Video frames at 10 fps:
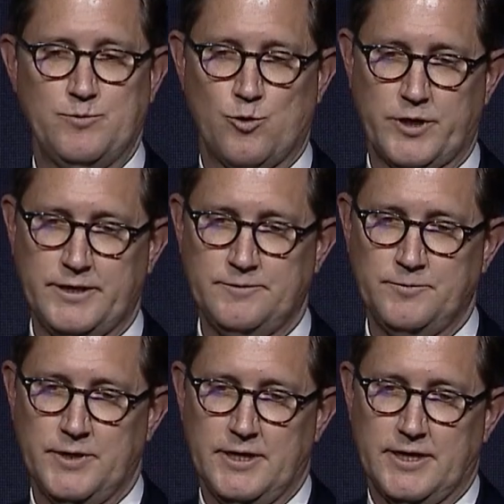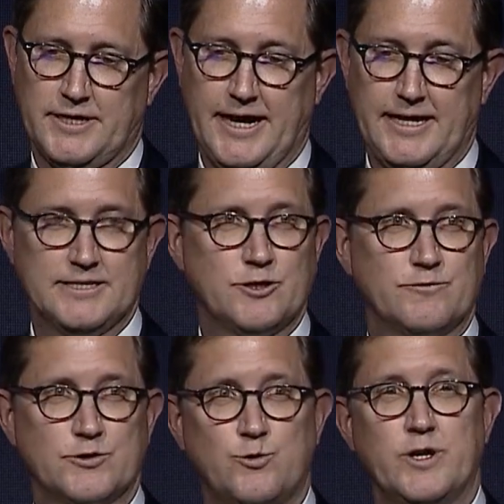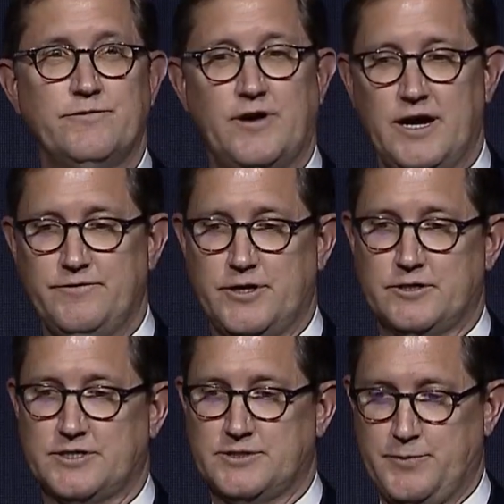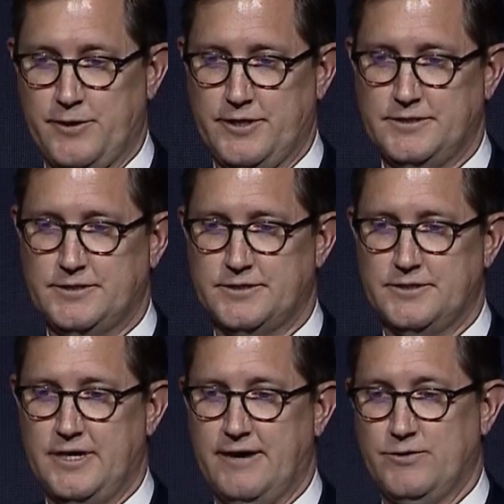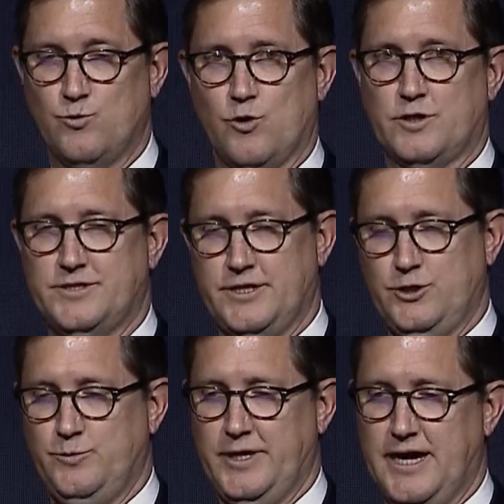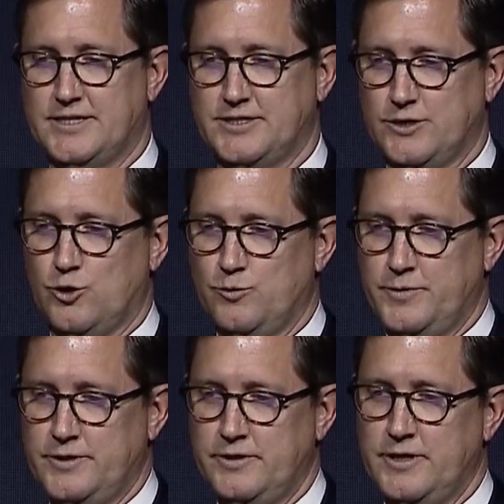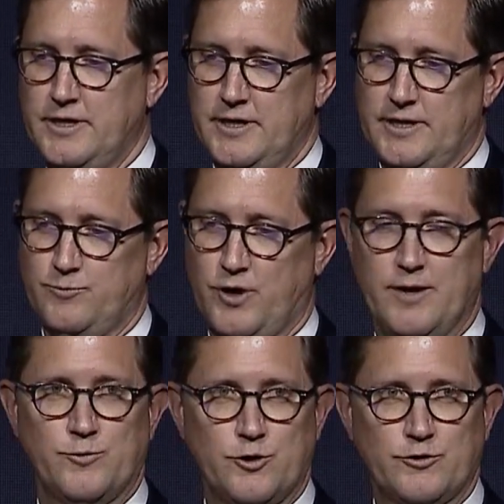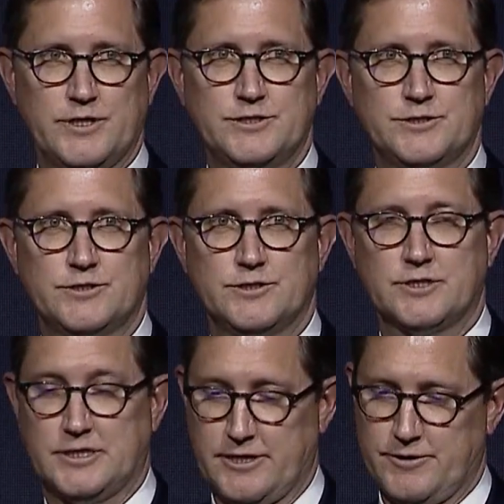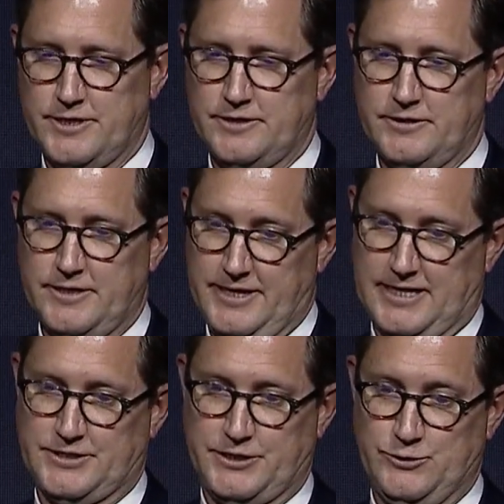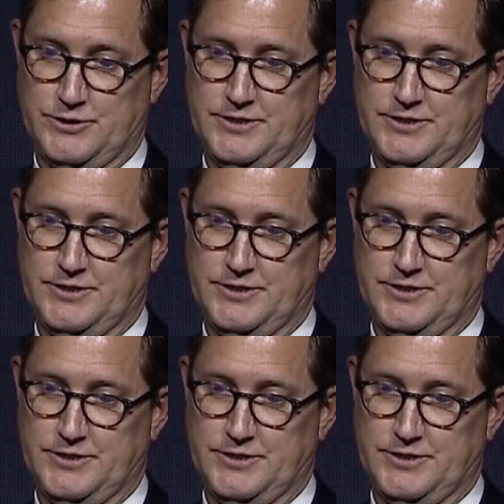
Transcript: Morgan. Kate has over 25 years experience, having worked at UBS and Goldman in prime brokerage, clearing, and execution